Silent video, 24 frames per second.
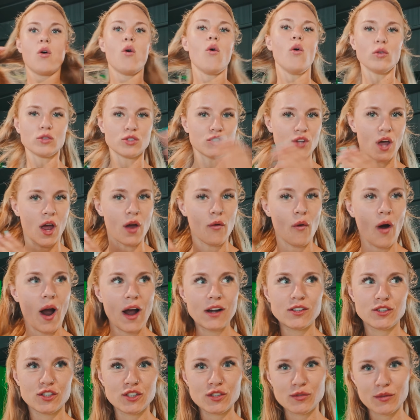Also, I
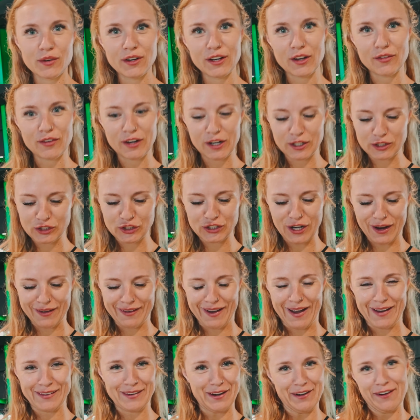just want to give a little shout
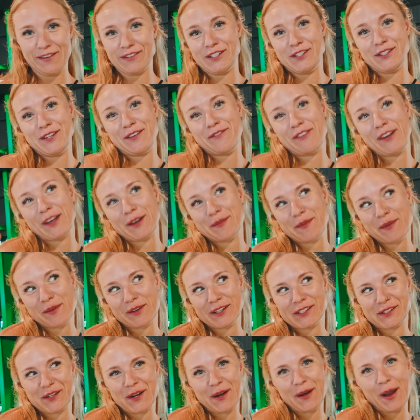out. I don't know if she's even going to be
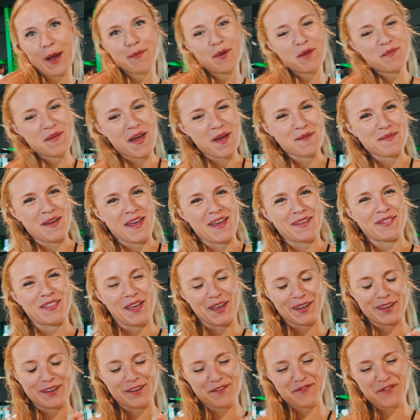watching it now, but maybe.
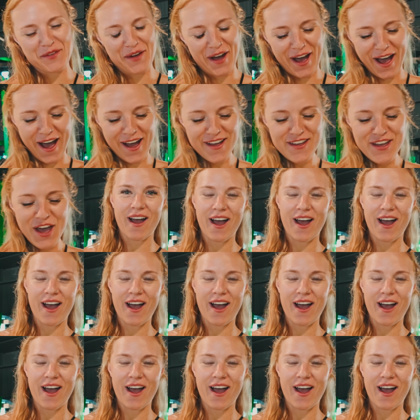Thank you if you are.